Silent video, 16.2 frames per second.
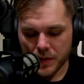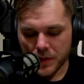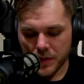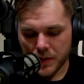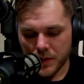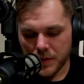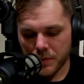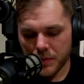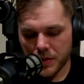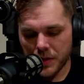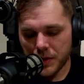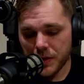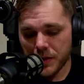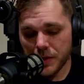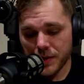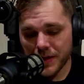But, you
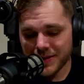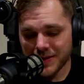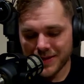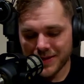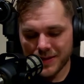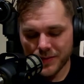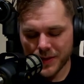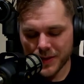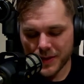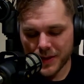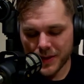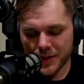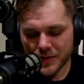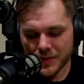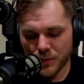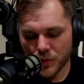know, that's it, really. There
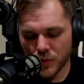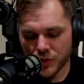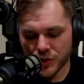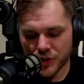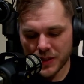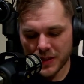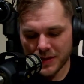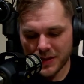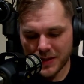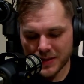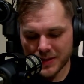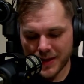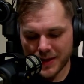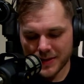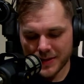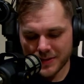was more shit these
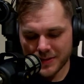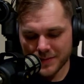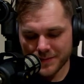last